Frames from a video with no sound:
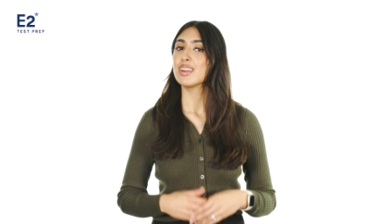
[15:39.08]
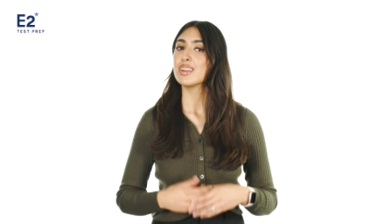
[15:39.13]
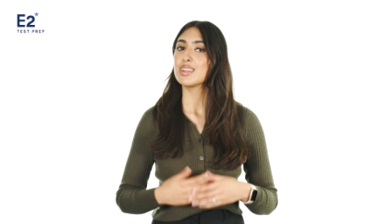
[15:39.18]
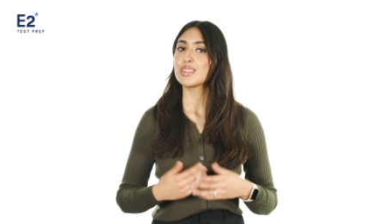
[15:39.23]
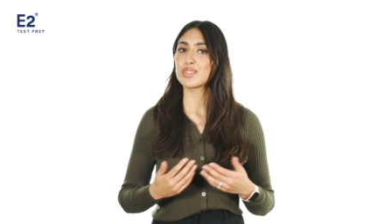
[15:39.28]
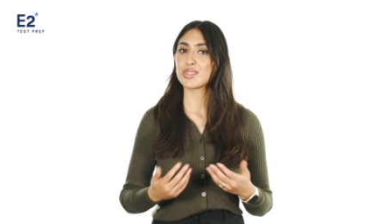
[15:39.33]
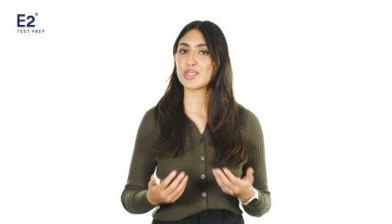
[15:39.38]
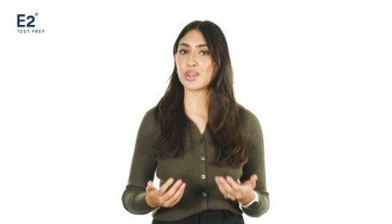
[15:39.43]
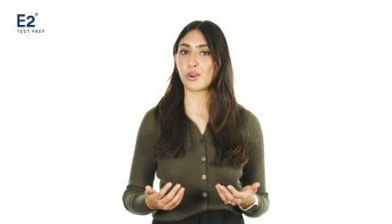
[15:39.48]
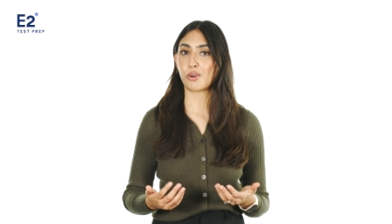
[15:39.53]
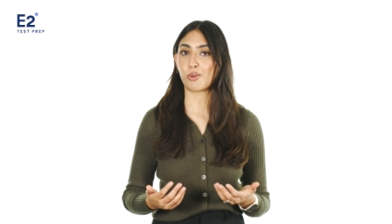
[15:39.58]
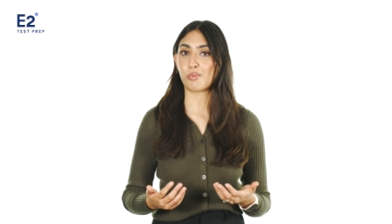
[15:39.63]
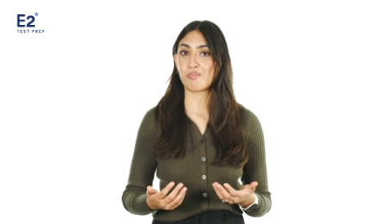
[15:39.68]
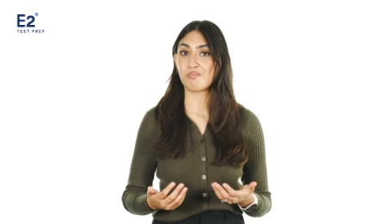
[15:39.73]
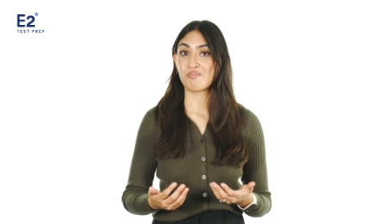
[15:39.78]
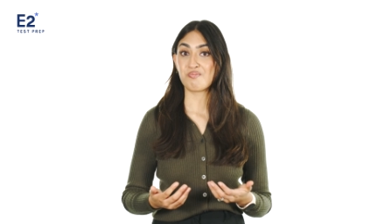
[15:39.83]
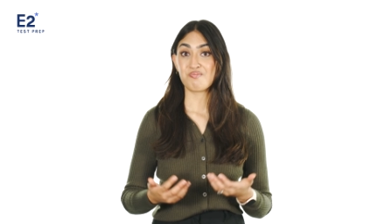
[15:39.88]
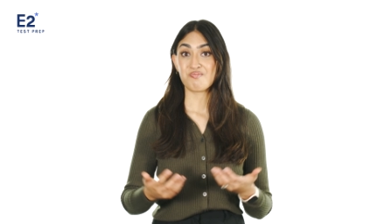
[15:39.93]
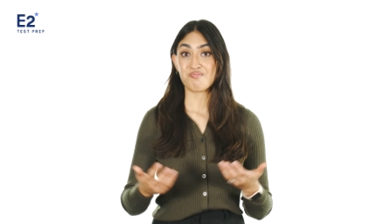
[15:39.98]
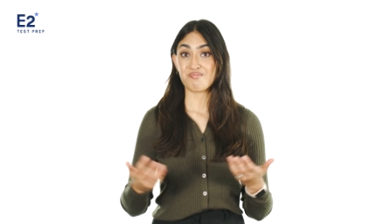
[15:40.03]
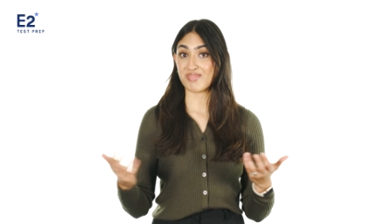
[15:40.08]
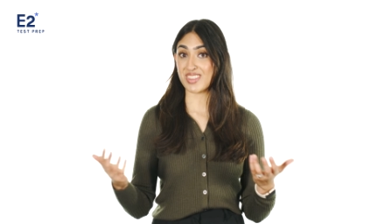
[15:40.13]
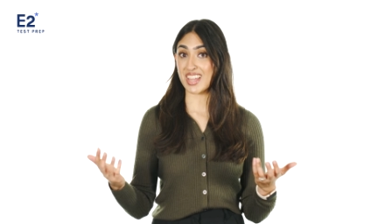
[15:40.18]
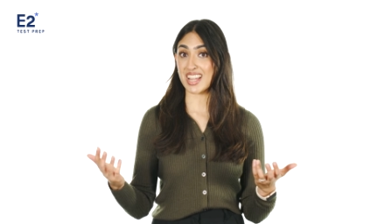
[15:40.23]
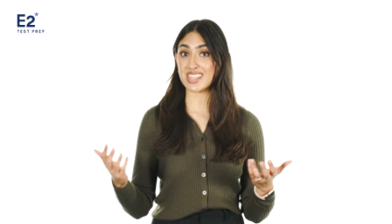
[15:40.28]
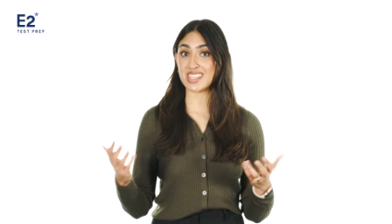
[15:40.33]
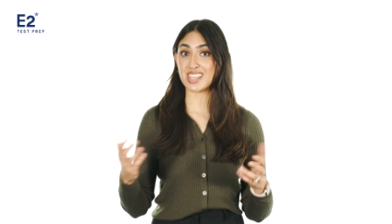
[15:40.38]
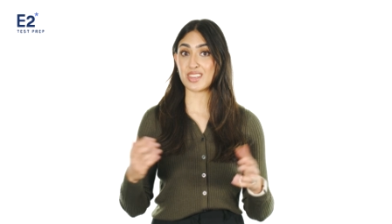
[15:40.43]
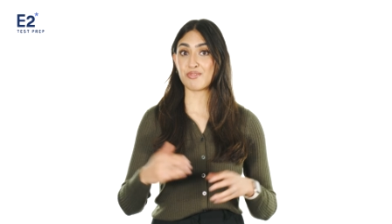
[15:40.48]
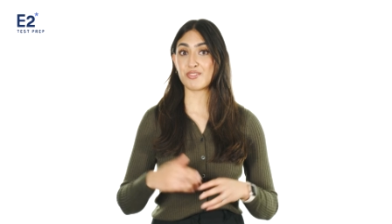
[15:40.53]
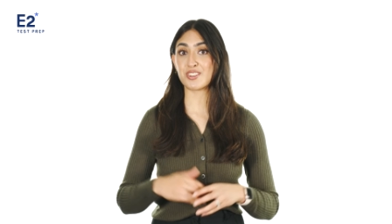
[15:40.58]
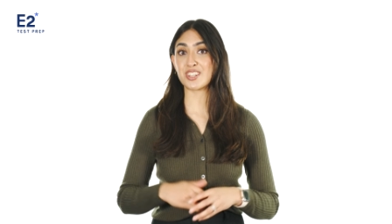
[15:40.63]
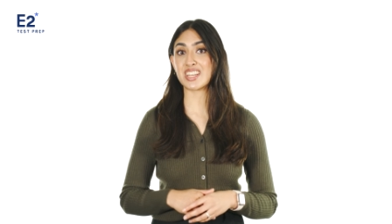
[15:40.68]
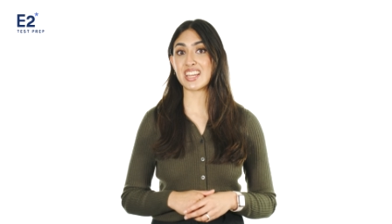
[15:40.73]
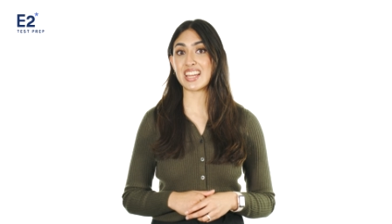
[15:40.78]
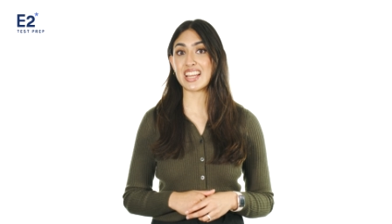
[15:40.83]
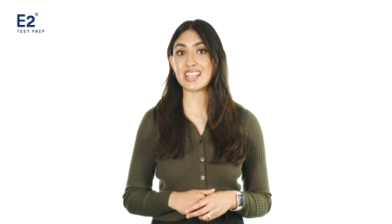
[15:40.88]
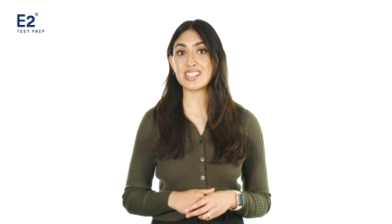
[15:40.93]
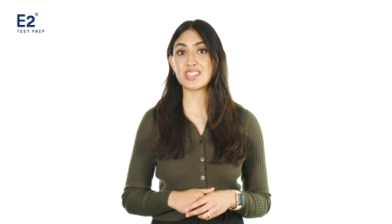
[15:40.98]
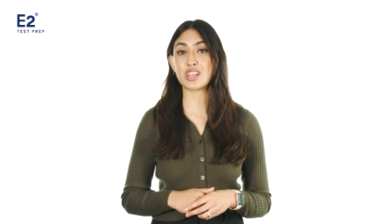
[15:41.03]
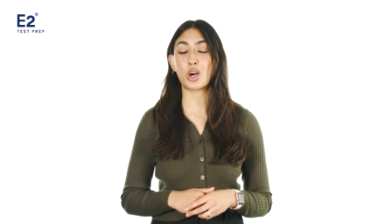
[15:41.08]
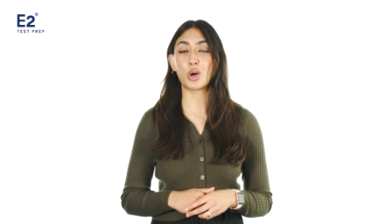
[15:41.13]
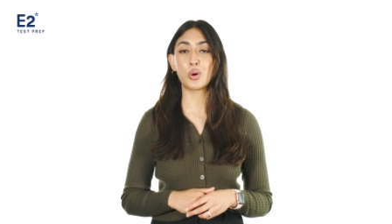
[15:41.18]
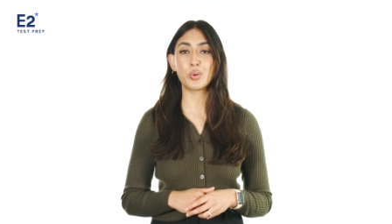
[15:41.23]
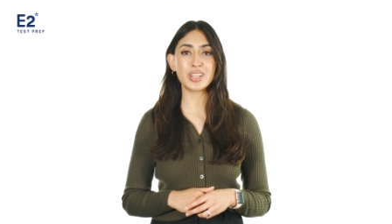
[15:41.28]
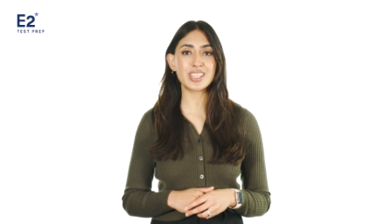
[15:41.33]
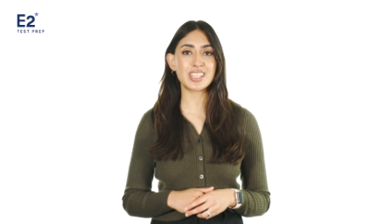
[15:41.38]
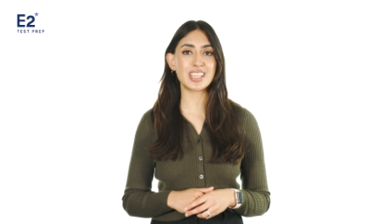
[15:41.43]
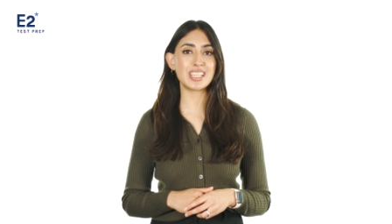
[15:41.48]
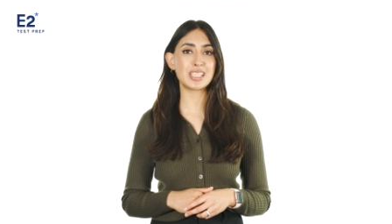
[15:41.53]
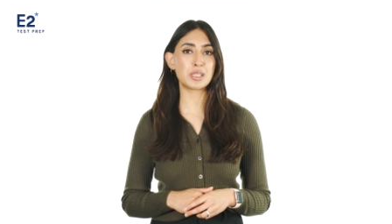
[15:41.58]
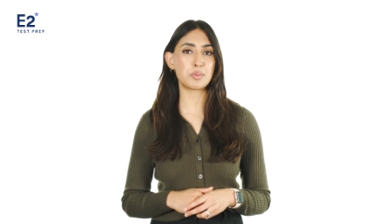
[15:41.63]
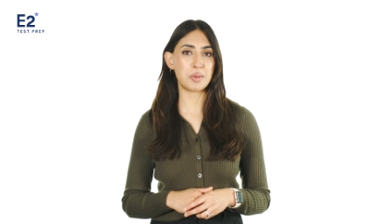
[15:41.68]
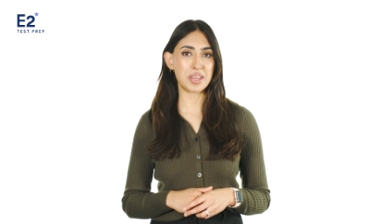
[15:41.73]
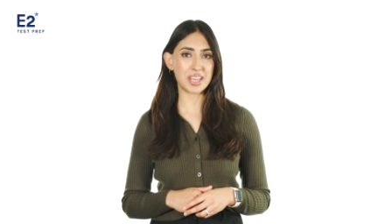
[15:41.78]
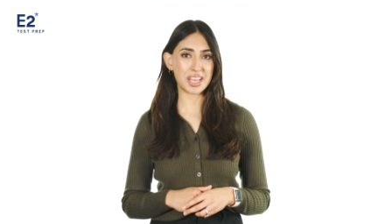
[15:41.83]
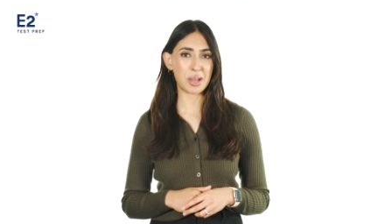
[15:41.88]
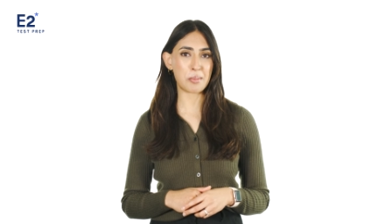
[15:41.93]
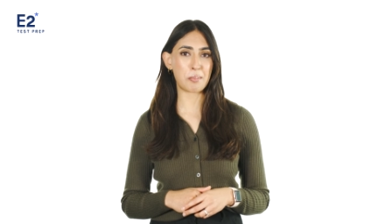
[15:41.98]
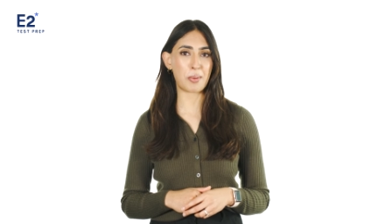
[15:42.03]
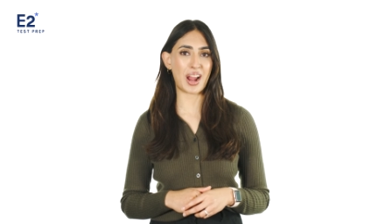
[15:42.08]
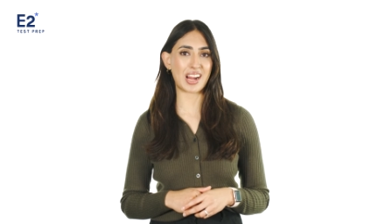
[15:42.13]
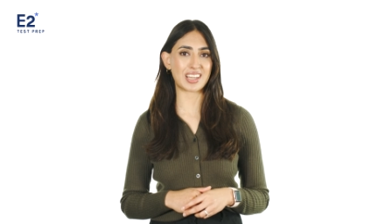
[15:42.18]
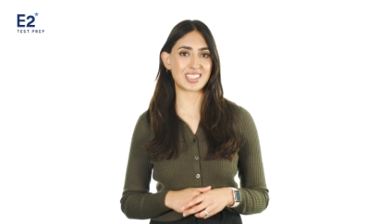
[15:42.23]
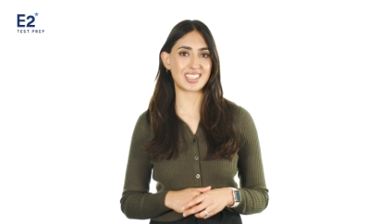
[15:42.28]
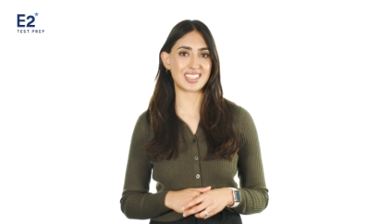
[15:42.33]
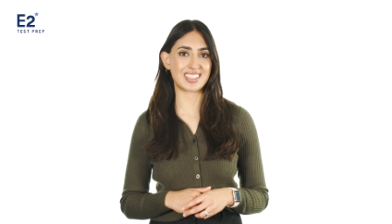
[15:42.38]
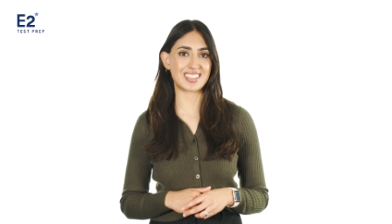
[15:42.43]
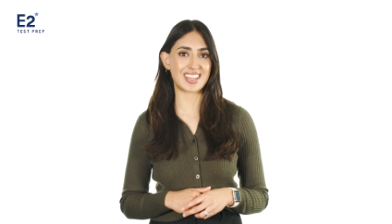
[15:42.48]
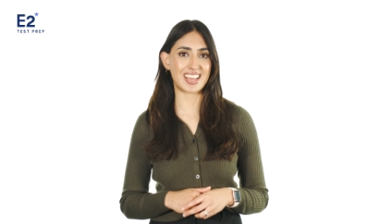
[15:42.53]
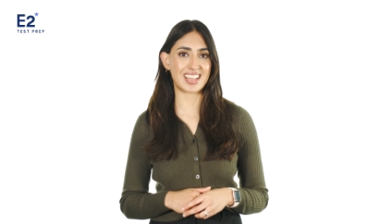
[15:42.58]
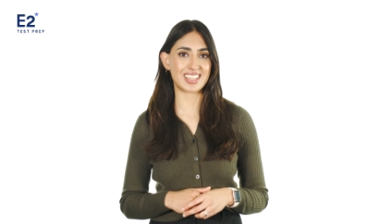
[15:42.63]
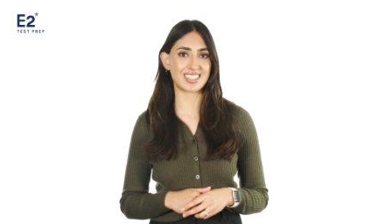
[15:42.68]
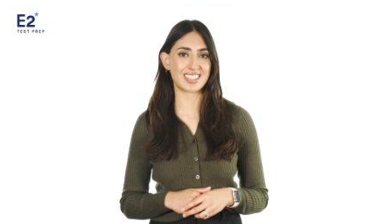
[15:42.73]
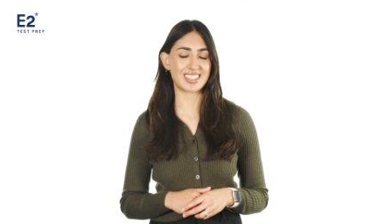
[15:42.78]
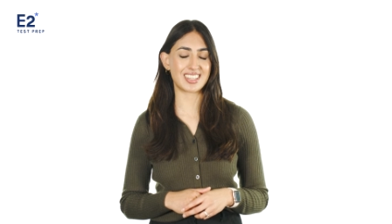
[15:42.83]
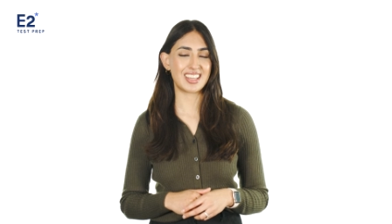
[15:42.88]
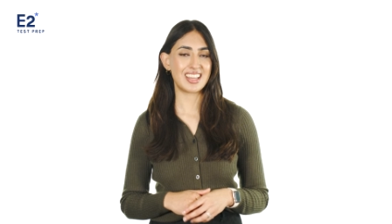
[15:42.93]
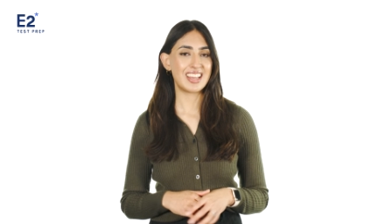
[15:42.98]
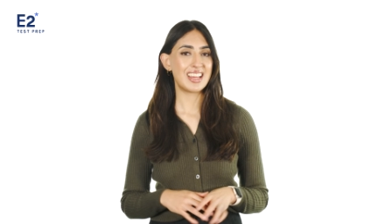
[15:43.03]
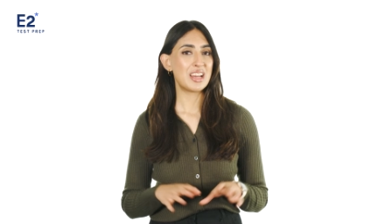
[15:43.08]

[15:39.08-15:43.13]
So, that's it for today's OET speaking practice test.